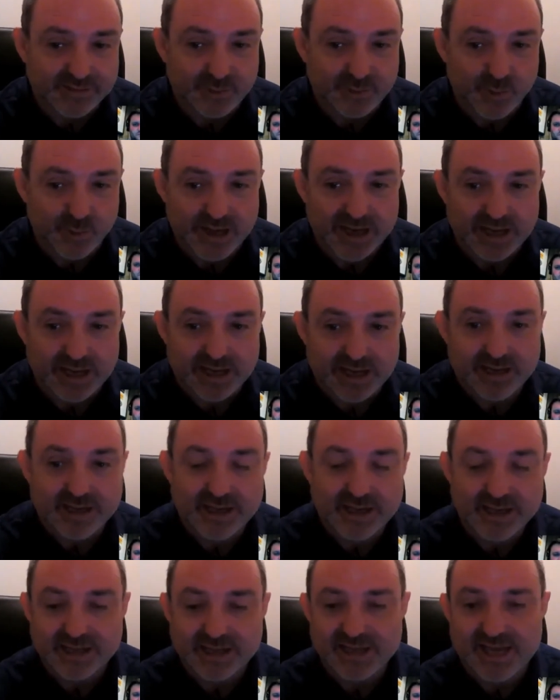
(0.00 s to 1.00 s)
where
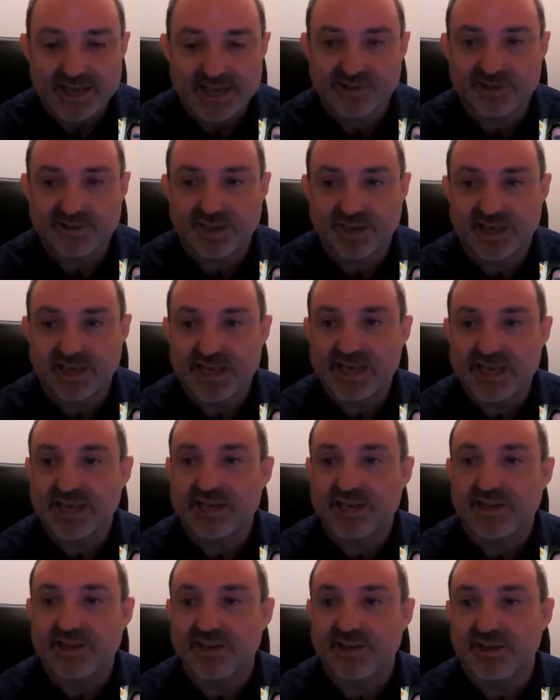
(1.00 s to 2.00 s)
yeast
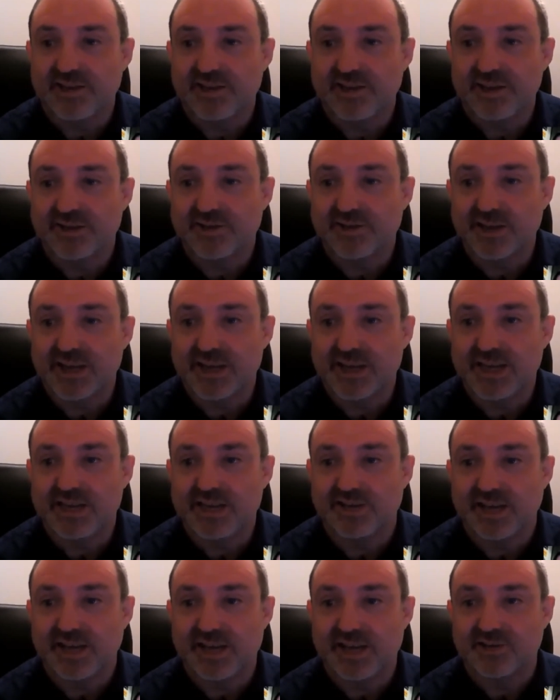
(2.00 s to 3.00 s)
is
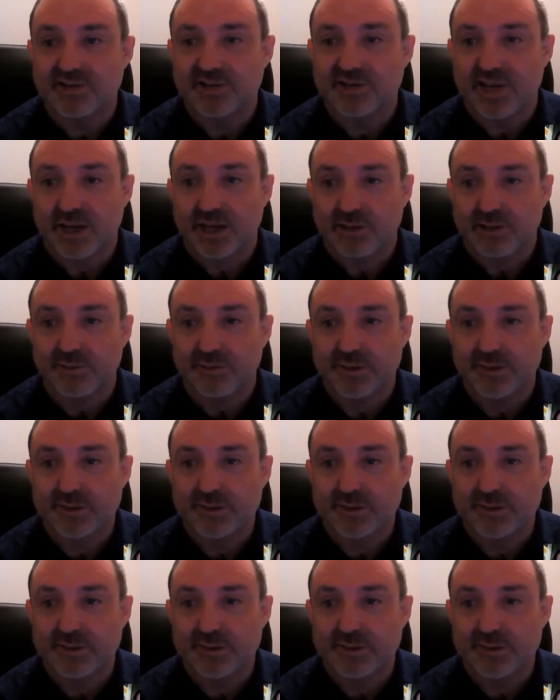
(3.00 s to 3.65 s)
eating itself